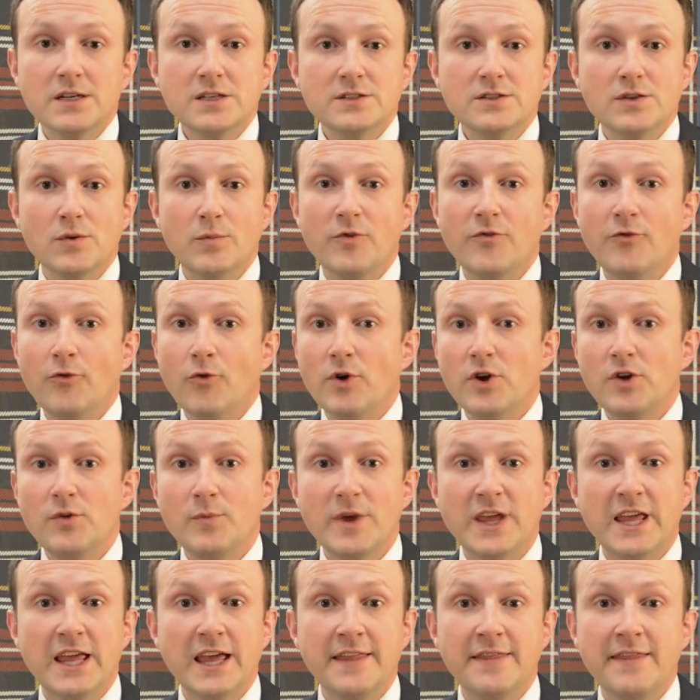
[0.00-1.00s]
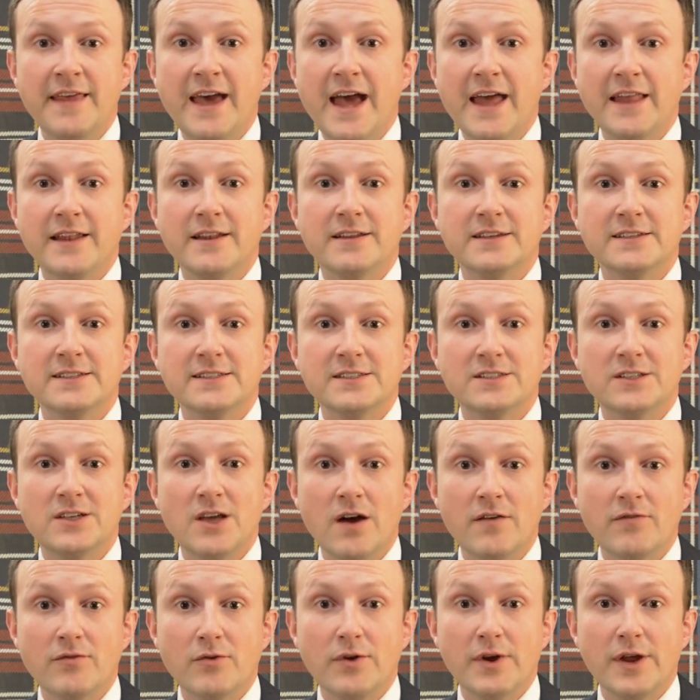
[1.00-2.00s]
So before you begin that
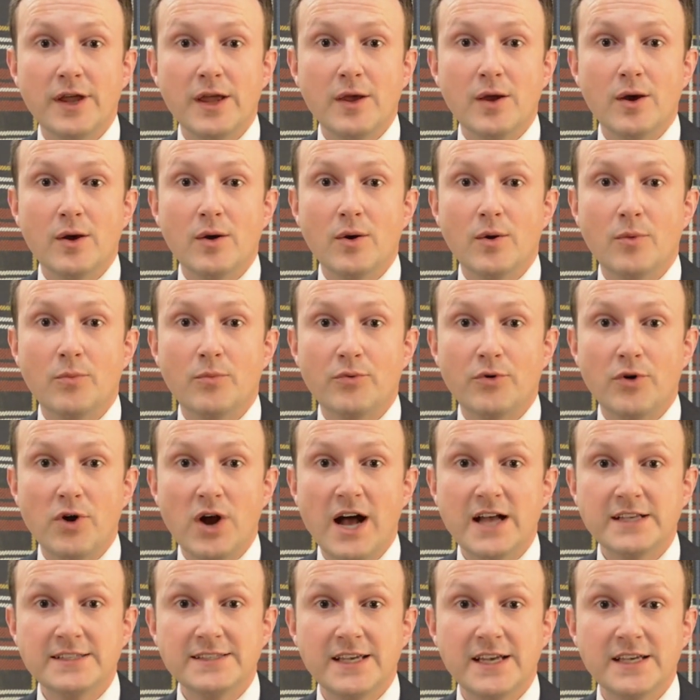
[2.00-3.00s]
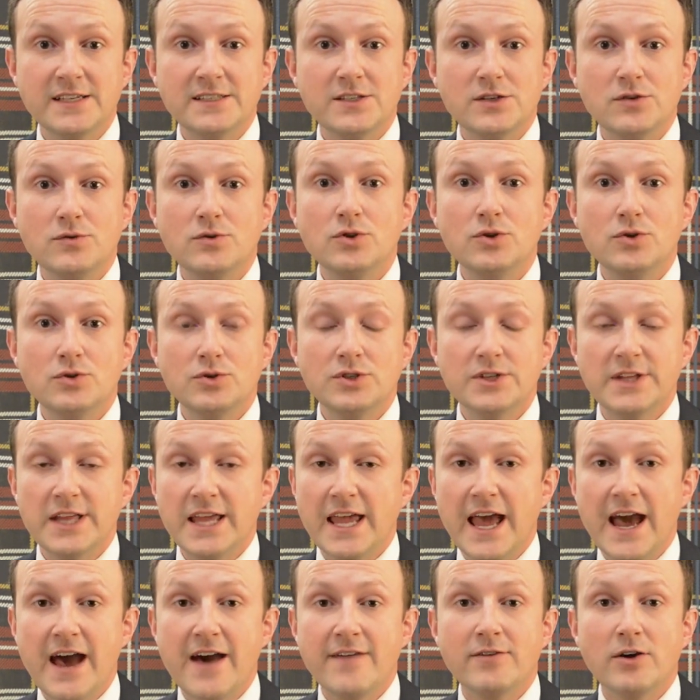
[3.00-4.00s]
discovery process, you
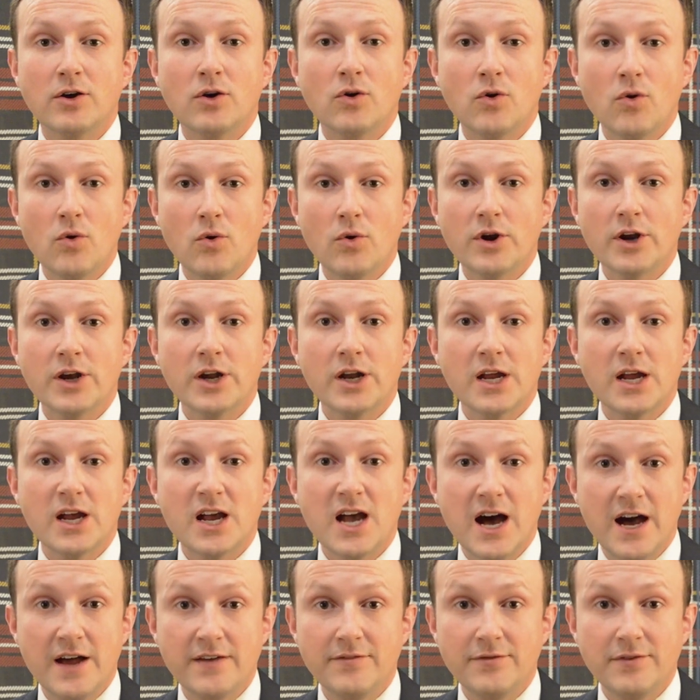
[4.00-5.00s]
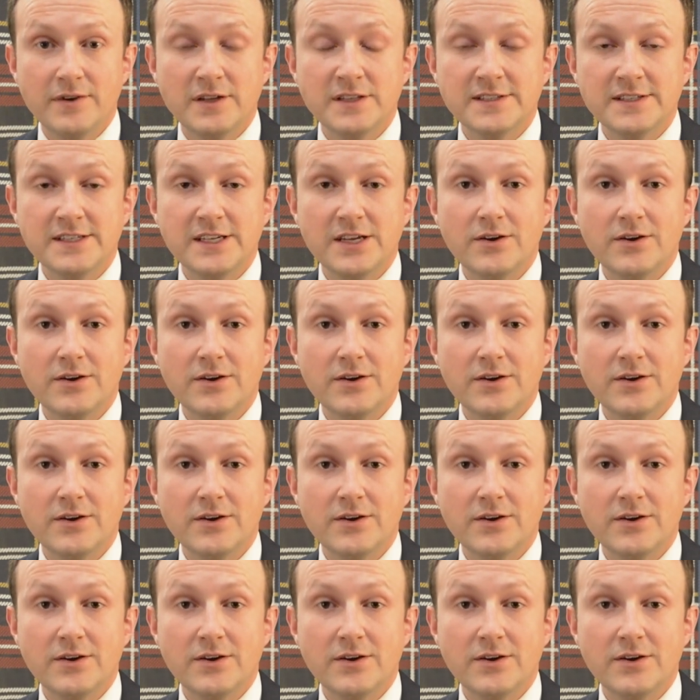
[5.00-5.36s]
usually have a court conference.